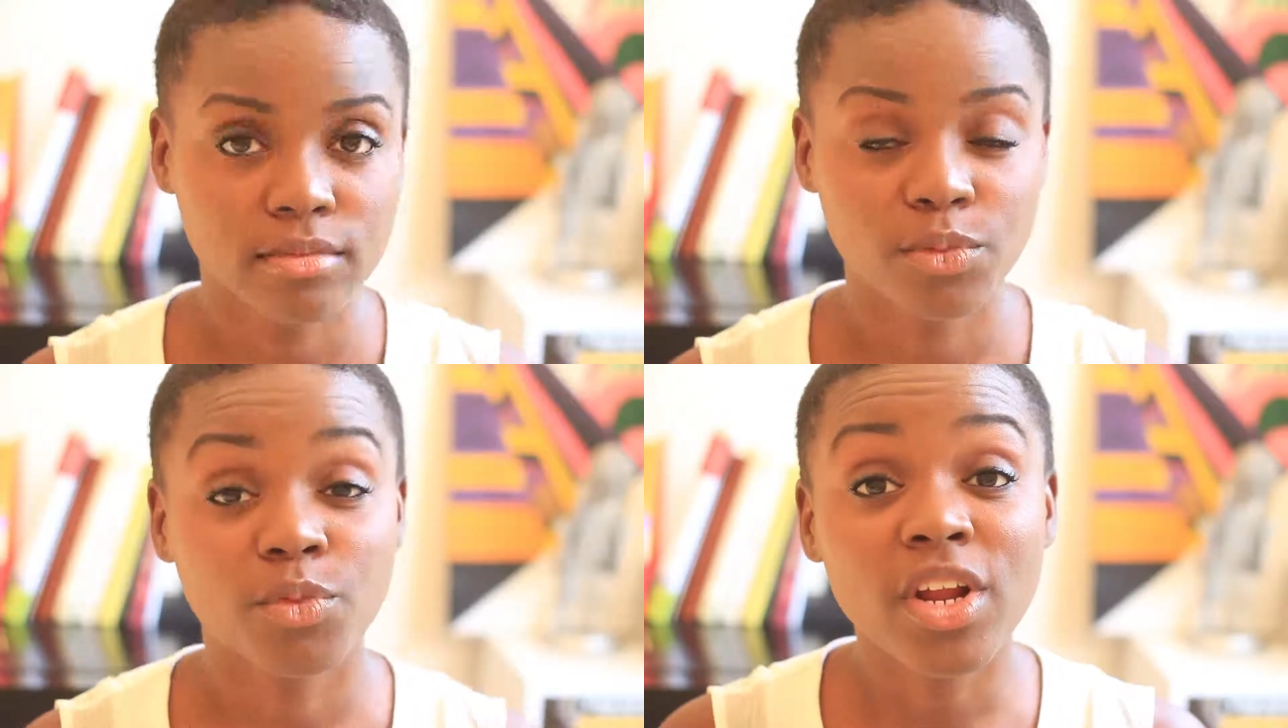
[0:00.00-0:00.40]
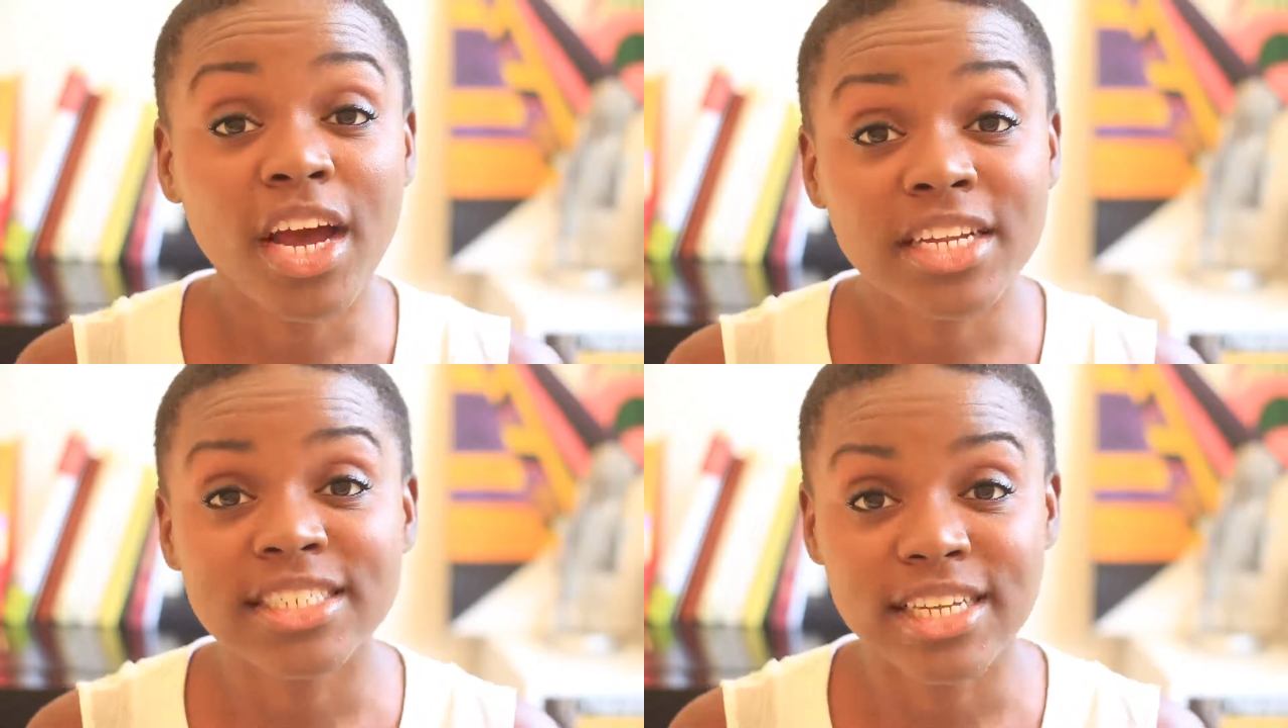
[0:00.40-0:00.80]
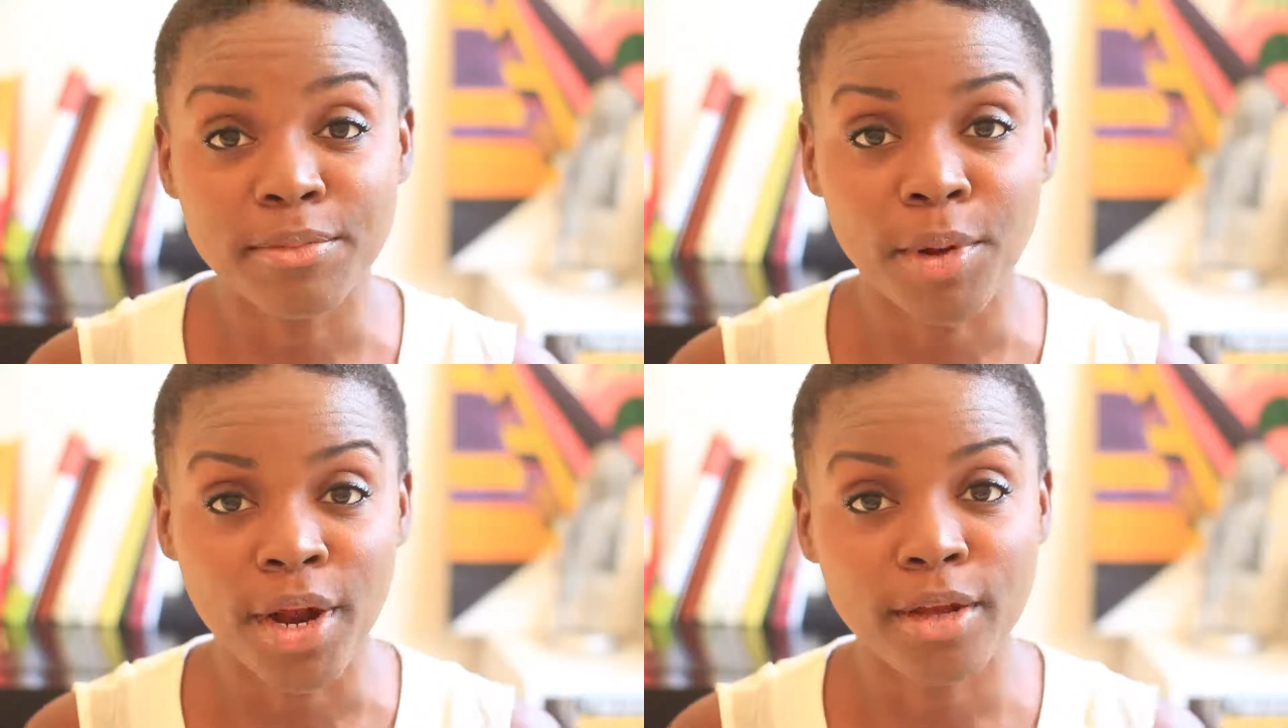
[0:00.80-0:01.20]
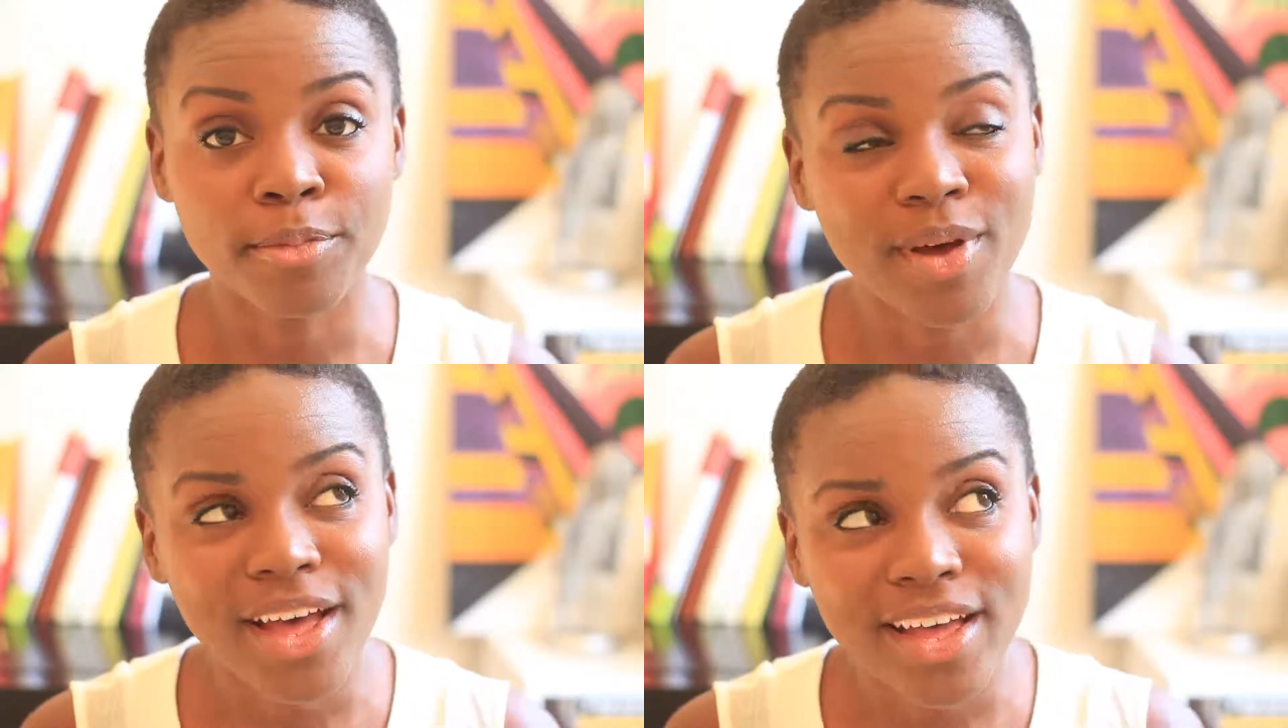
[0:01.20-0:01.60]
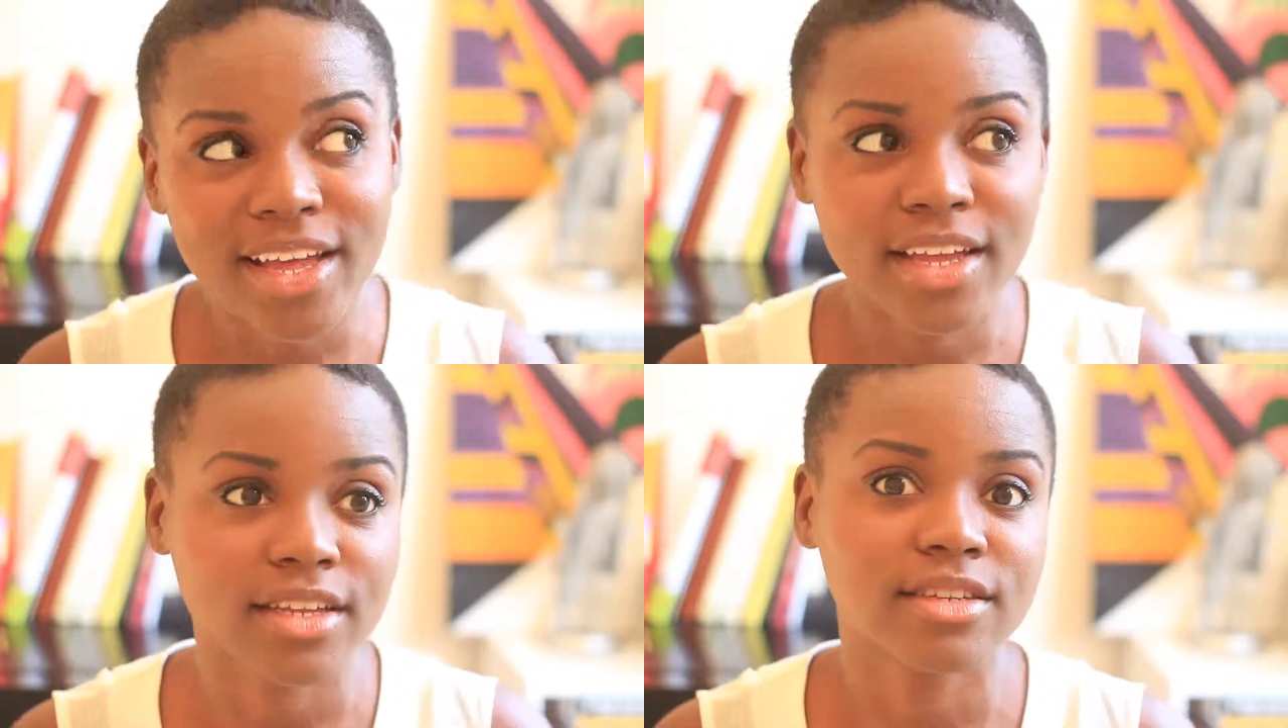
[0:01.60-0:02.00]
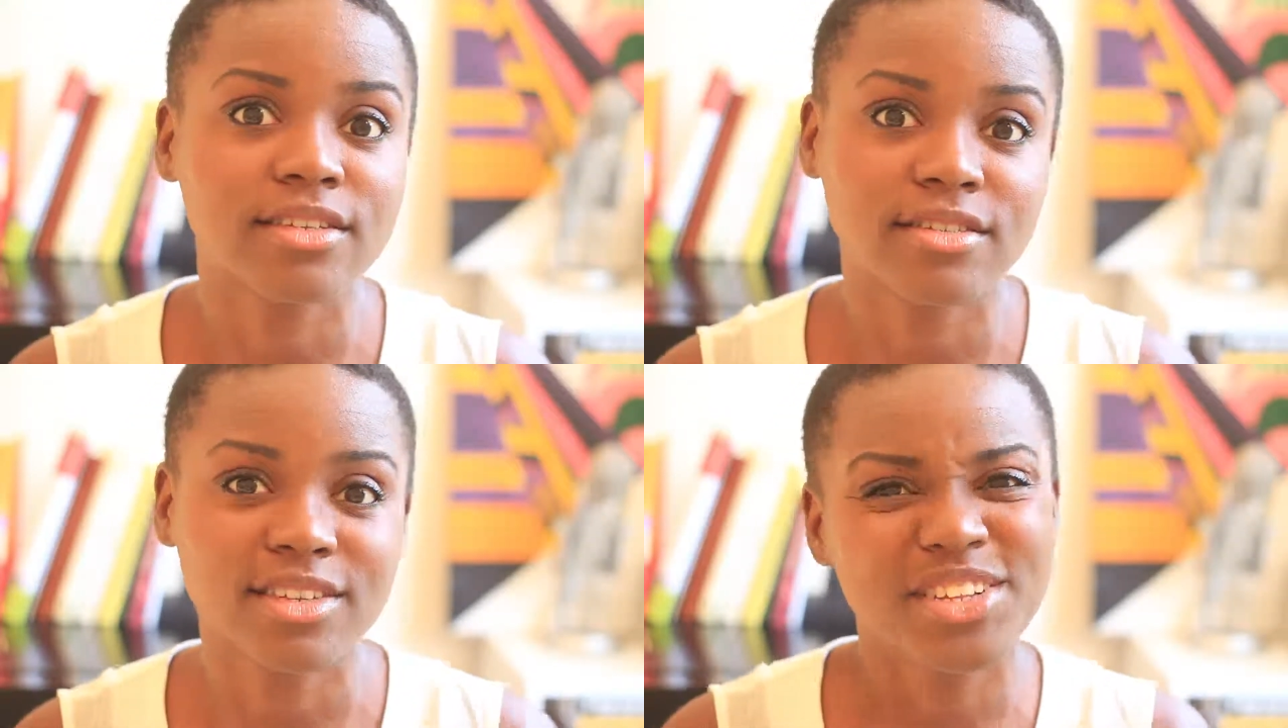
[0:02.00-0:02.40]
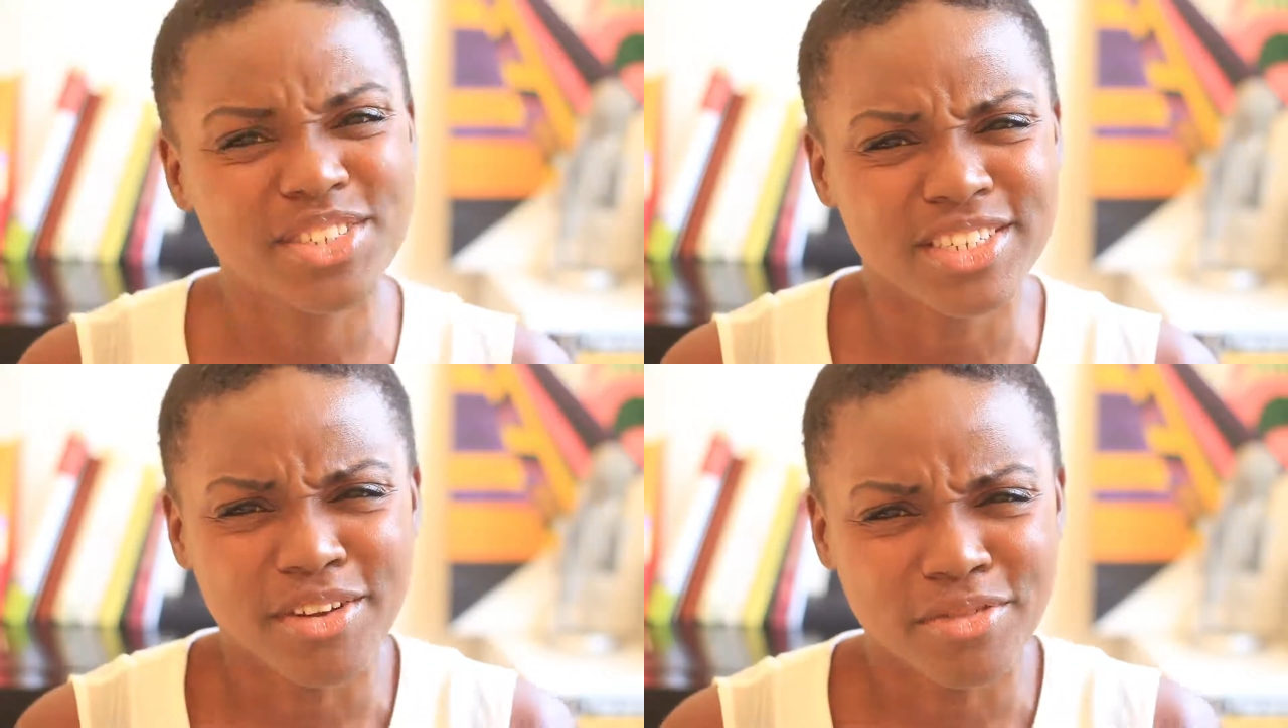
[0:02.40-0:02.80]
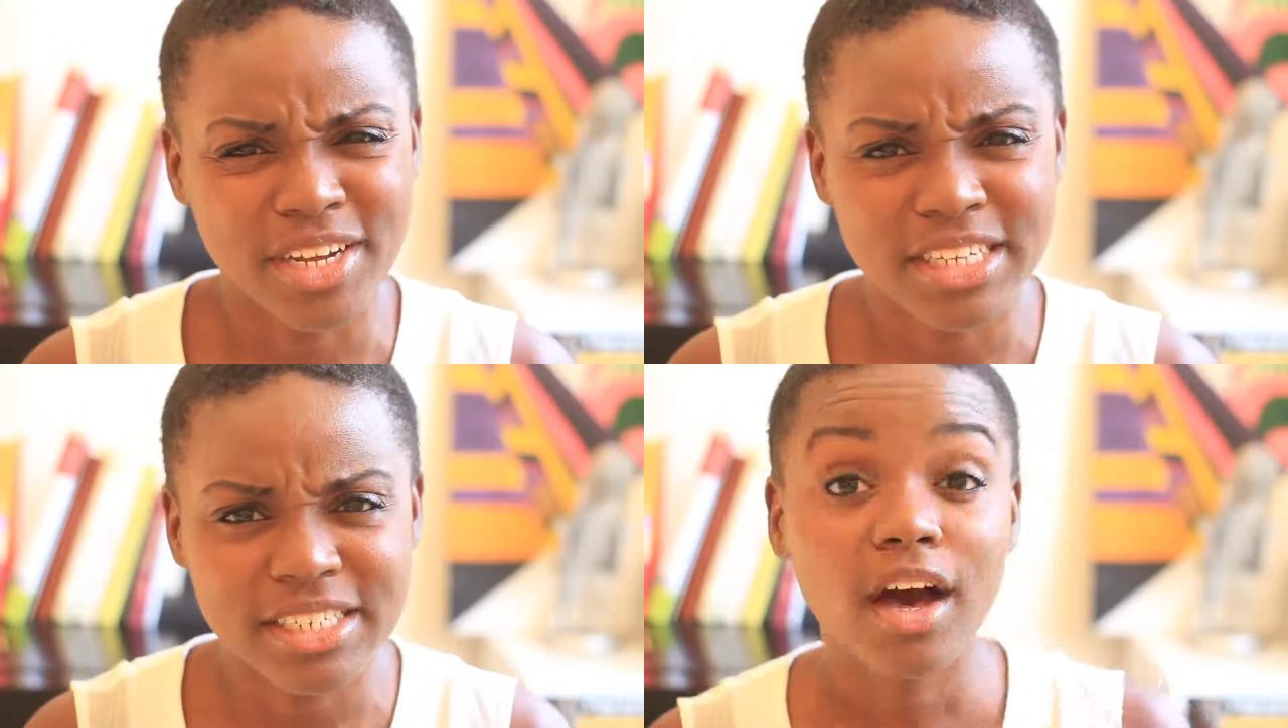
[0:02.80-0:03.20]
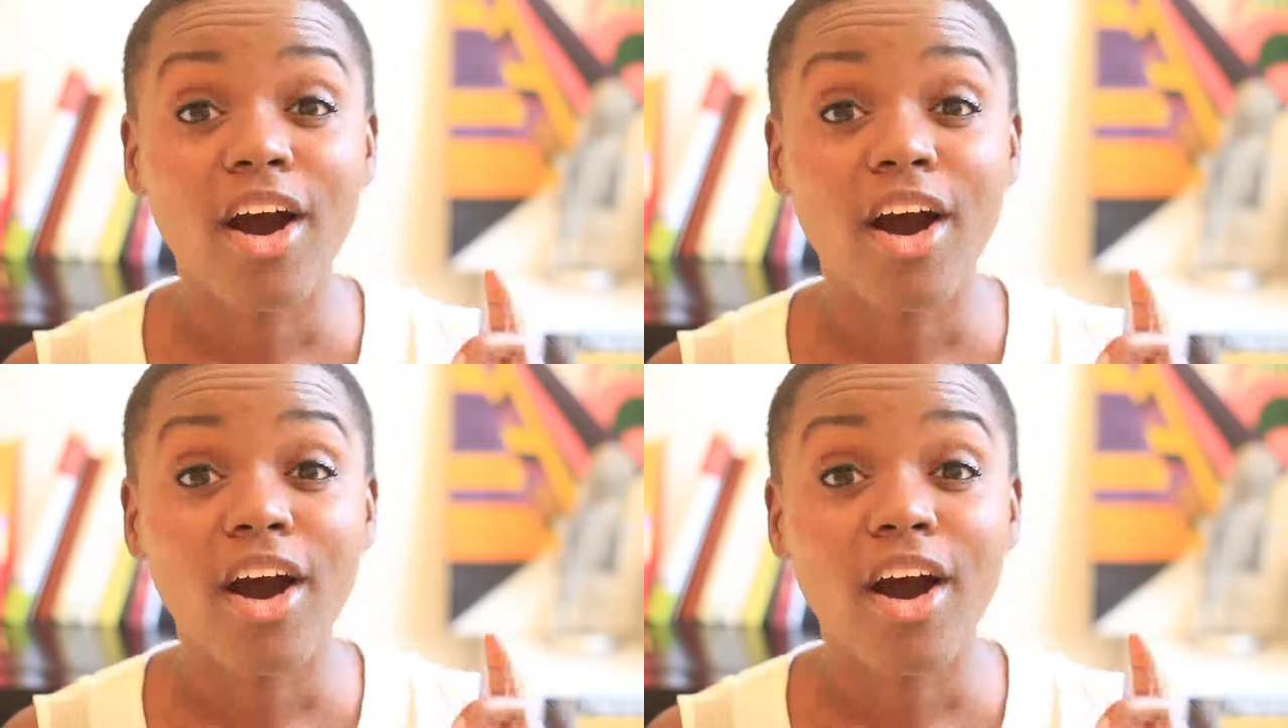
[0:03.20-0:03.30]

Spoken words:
We're not in Denmark, but close enough, right?